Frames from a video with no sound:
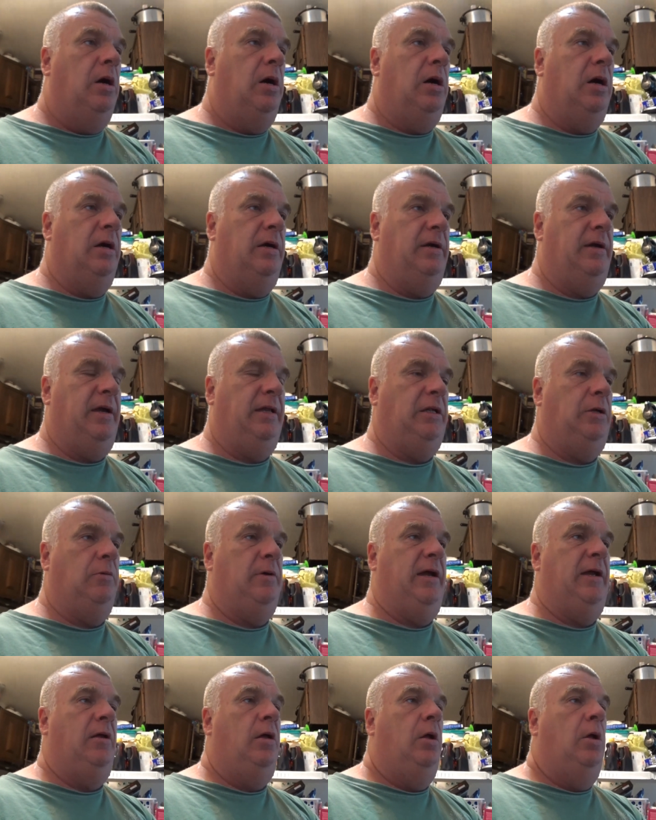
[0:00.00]
Uh,
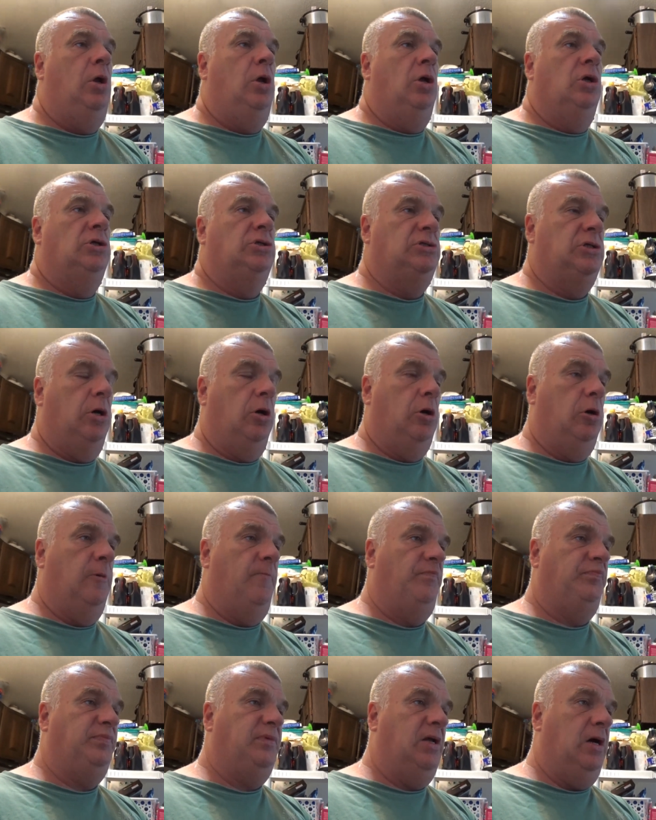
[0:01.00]
anyway,
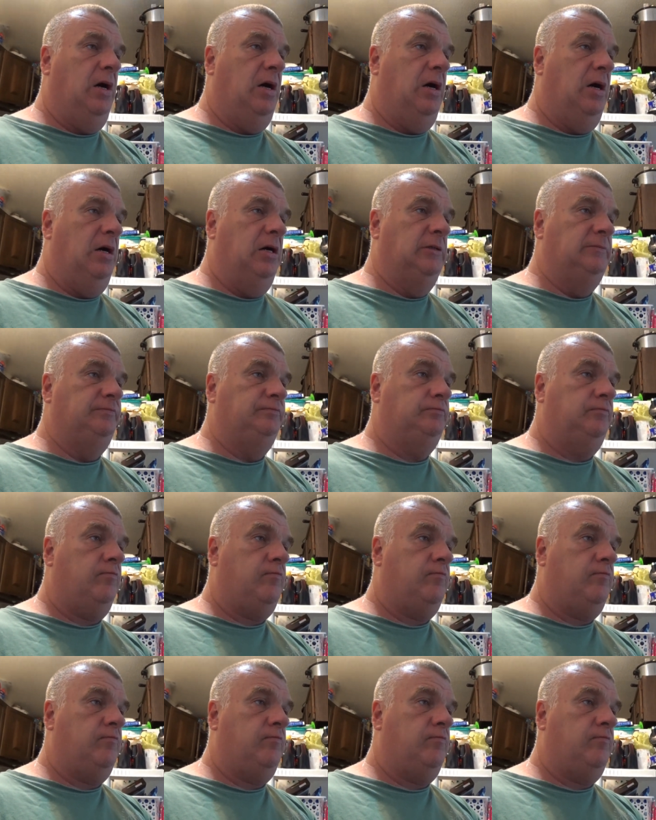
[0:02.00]
so, uh,